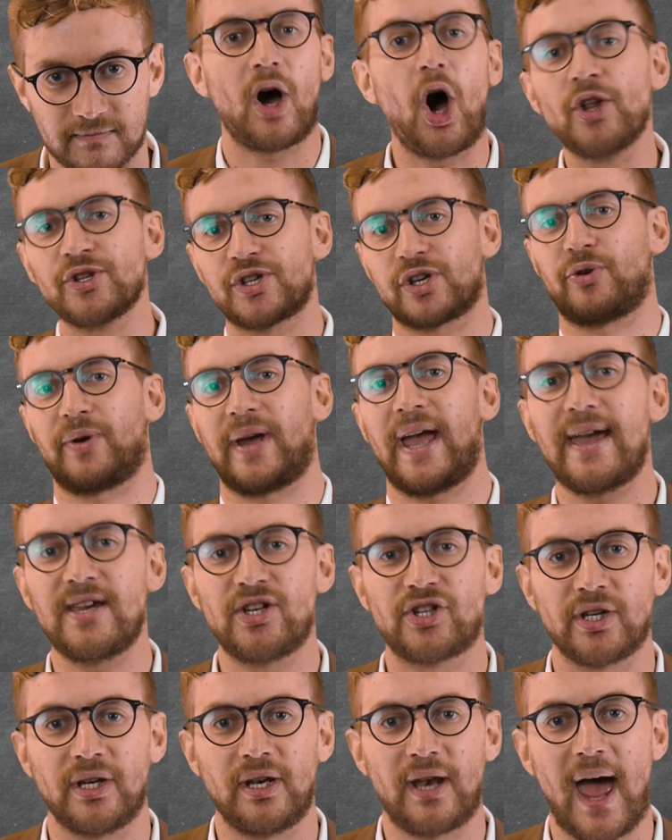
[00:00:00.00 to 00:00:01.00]
Onto
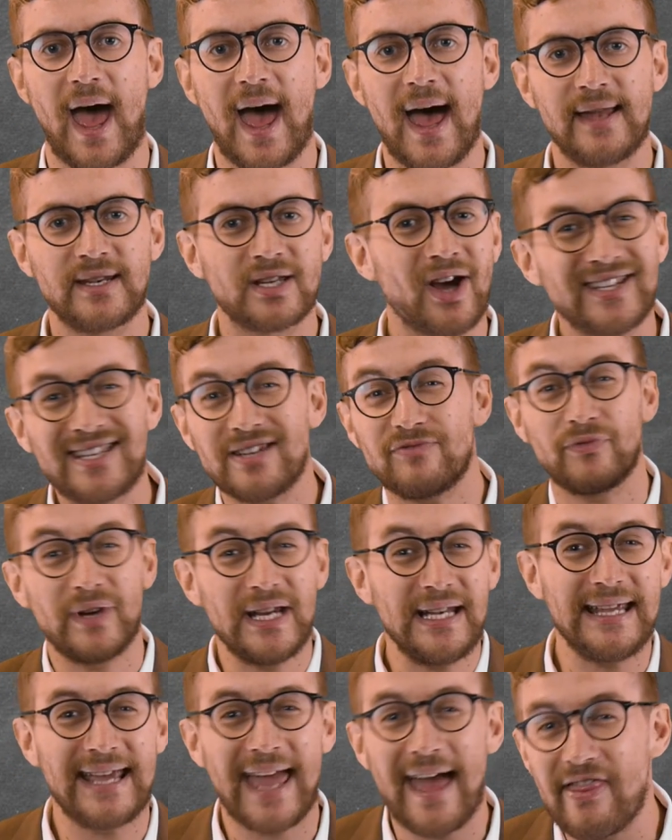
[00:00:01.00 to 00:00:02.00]
creation, and I didn't
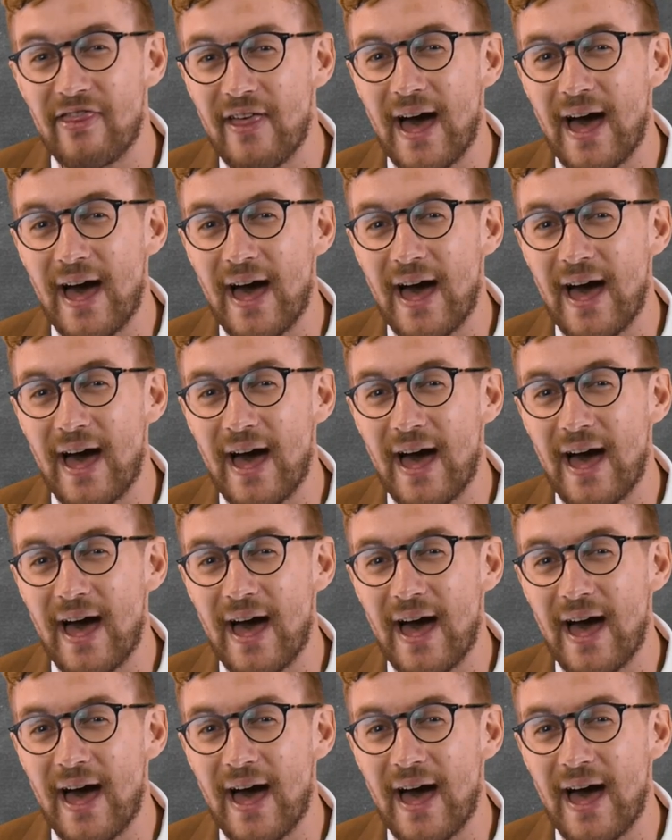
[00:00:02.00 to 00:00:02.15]
really get